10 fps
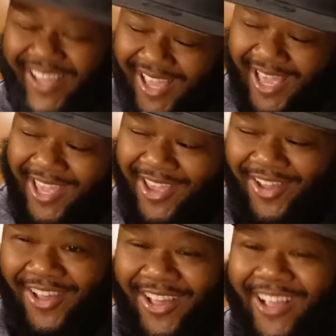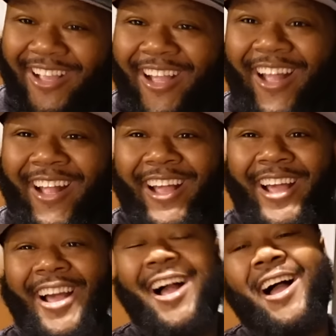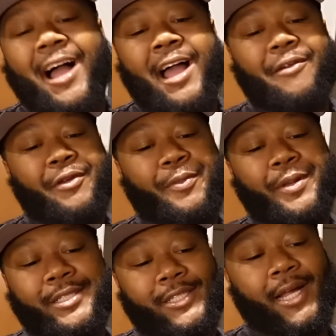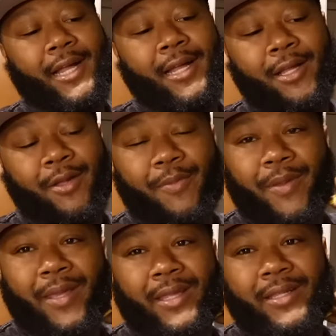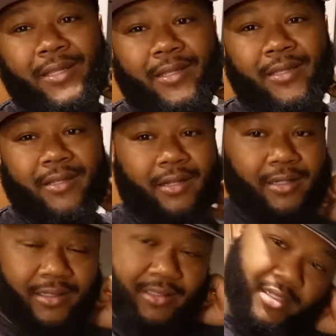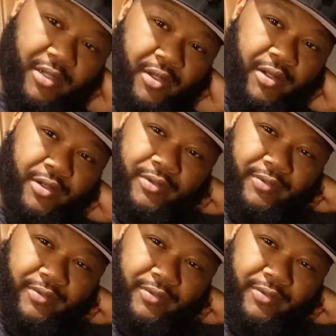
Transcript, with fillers: Hey y'all, I haven't picked y'all up in, I don't know.